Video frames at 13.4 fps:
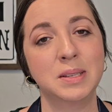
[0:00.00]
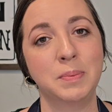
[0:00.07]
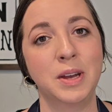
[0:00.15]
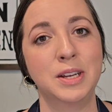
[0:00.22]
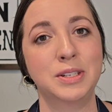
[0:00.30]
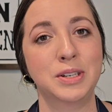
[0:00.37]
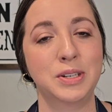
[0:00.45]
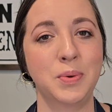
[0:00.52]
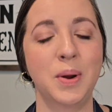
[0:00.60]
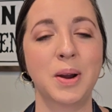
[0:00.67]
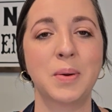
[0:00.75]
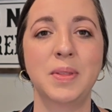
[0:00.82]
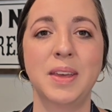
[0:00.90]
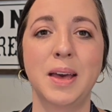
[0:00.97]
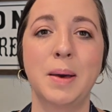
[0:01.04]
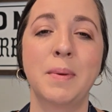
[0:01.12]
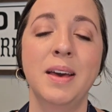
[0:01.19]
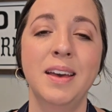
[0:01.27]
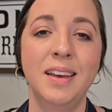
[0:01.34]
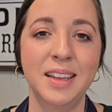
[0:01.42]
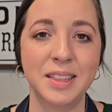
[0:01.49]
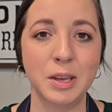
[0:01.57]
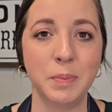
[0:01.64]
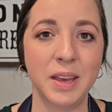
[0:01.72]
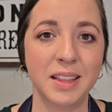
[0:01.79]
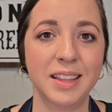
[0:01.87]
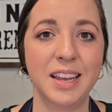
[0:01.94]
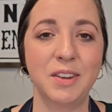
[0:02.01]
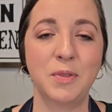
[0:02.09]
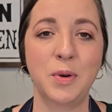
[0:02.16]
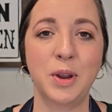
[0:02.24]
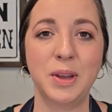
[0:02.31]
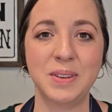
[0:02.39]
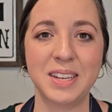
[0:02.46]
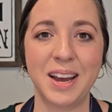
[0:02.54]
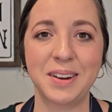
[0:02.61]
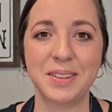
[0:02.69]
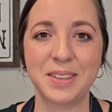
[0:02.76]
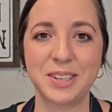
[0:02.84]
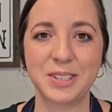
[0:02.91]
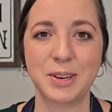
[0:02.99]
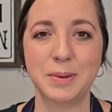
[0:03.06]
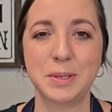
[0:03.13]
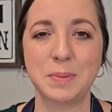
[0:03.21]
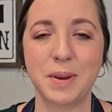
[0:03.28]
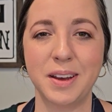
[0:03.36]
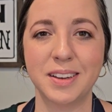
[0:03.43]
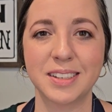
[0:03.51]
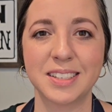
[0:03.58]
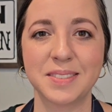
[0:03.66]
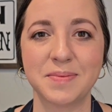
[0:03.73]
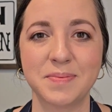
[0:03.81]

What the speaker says: a pleasure to work with them. There'll be a link for you down in the description box.